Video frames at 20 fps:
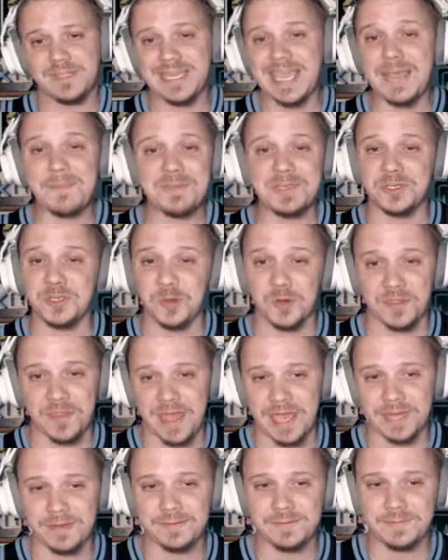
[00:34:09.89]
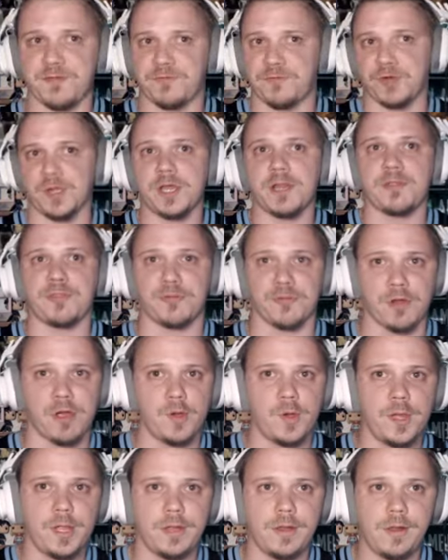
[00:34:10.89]
Can't be doing that. If we're going to
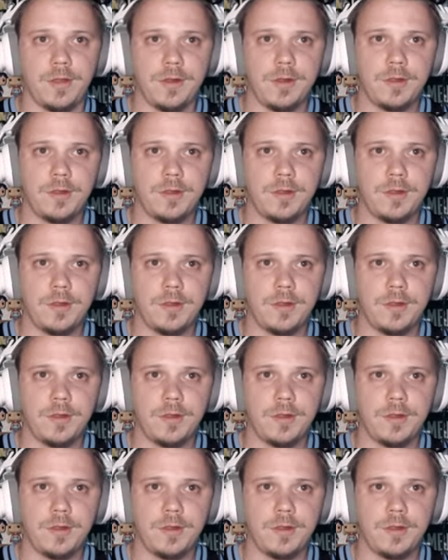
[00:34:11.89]
throw it,